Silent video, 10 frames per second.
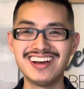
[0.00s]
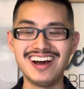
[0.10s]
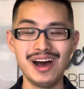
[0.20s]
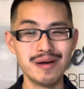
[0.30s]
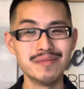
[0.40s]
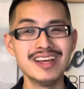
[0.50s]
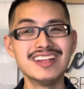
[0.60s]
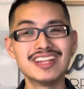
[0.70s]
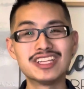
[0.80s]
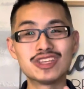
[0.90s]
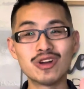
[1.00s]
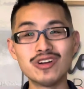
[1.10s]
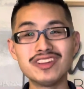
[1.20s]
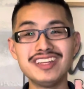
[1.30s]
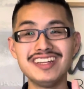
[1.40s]
The
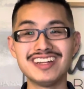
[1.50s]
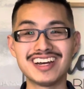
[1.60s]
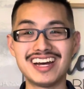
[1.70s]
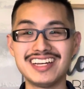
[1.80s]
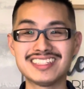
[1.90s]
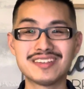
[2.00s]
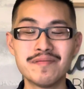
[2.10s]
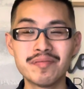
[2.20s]
third thing, guys,